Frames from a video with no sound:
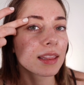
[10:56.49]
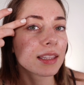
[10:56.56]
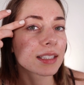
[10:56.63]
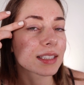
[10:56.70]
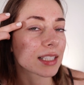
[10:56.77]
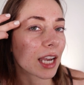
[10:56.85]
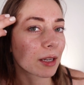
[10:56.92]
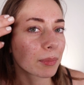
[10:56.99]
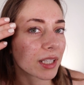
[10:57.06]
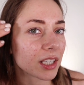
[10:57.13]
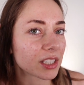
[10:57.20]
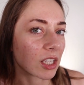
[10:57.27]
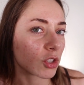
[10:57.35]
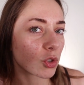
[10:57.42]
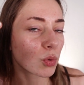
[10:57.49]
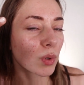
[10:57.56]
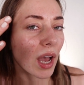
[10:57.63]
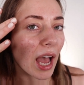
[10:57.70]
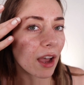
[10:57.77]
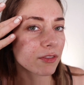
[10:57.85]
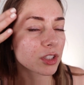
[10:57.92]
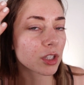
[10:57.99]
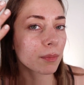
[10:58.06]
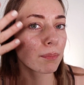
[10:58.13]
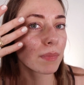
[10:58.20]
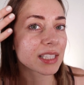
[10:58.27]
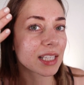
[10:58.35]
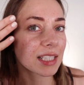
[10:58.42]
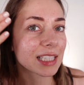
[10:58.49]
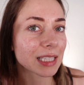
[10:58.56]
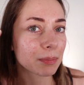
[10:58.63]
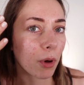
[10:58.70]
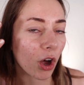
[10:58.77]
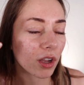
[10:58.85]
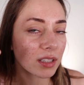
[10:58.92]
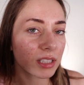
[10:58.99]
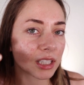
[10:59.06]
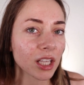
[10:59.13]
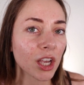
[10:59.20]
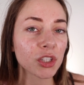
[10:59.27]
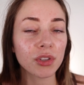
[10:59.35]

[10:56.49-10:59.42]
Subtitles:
this side because I do have some missing spots.